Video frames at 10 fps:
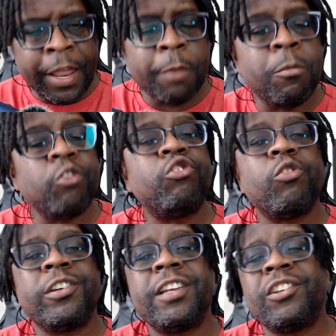Now, most
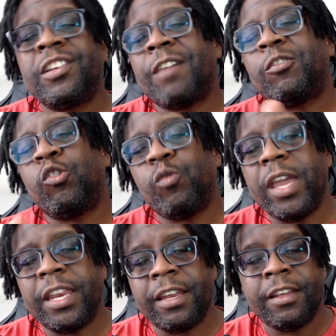jurisdictions have
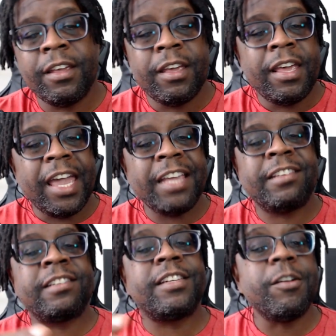created a
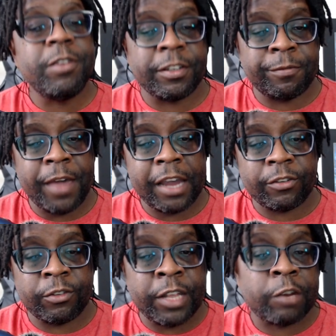series of
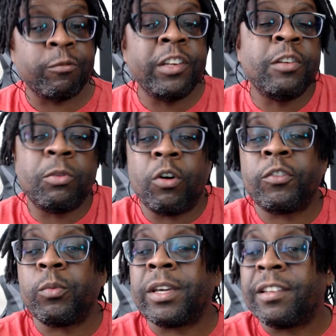factors that a reasonable
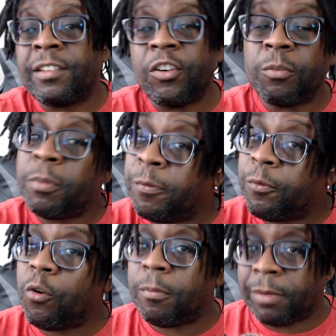officer would consider
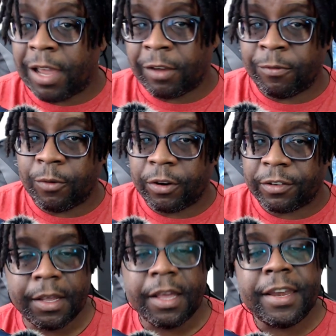before employing
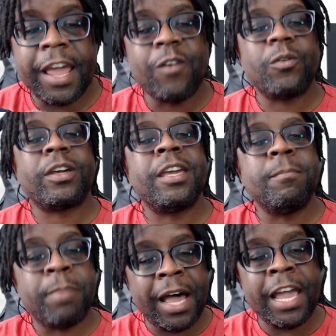force. Now,
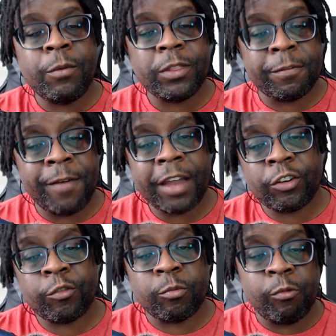combined with the
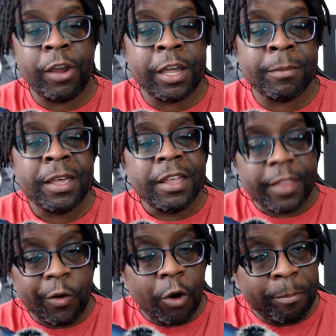factors from Graham,
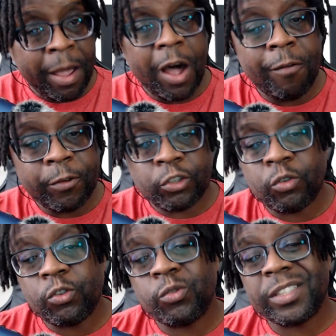they are a powerful
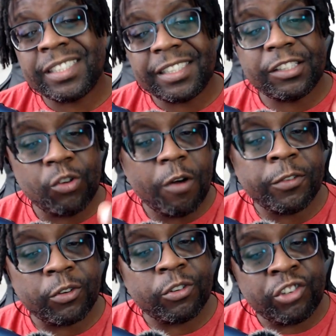tool to assist an
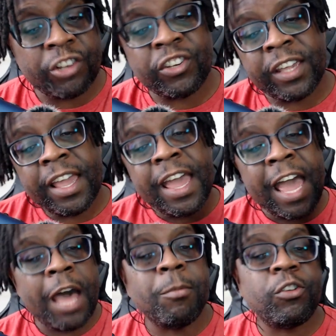officer in judging
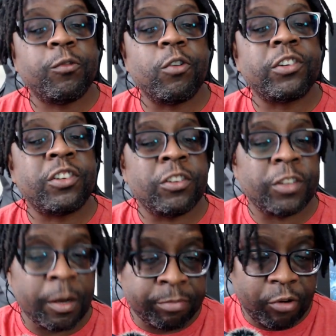how much force
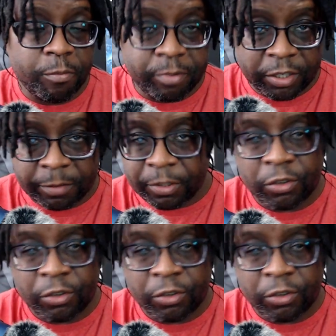is appropriate to be